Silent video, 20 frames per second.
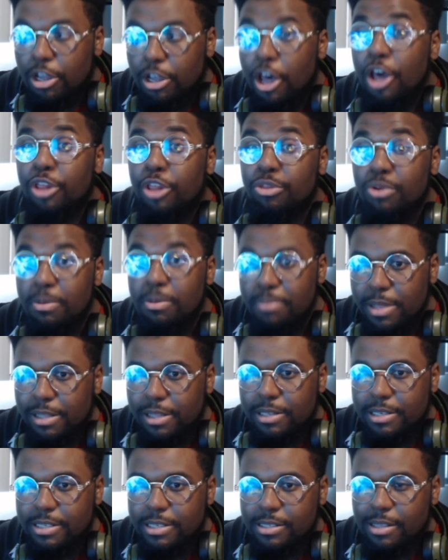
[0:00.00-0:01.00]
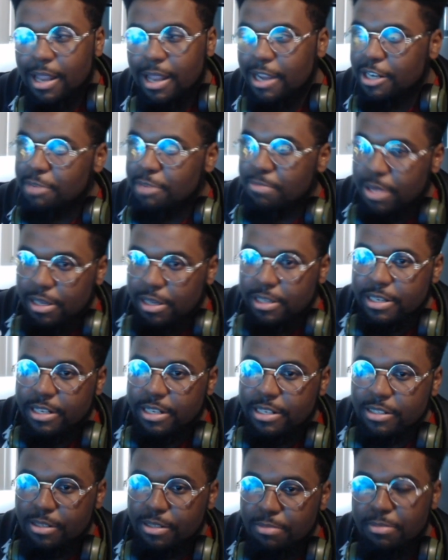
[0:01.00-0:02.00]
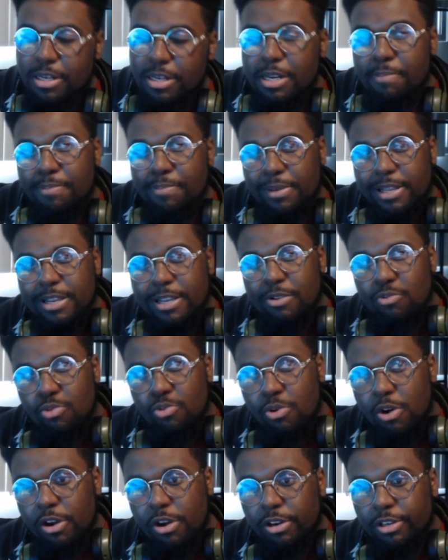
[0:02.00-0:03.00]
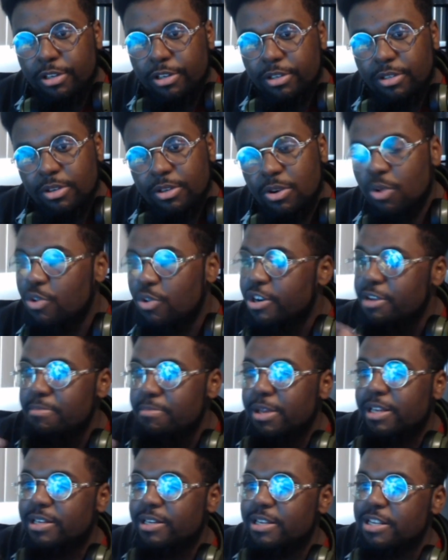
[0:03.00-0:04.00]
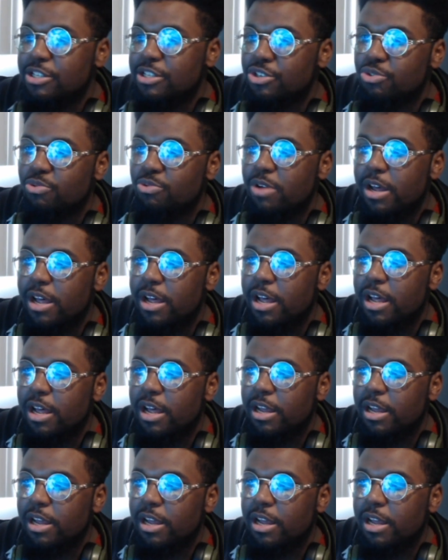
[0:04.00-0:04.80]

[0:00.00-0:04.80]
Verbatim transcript: other abilities, like the ability to manipulate water, or the ability to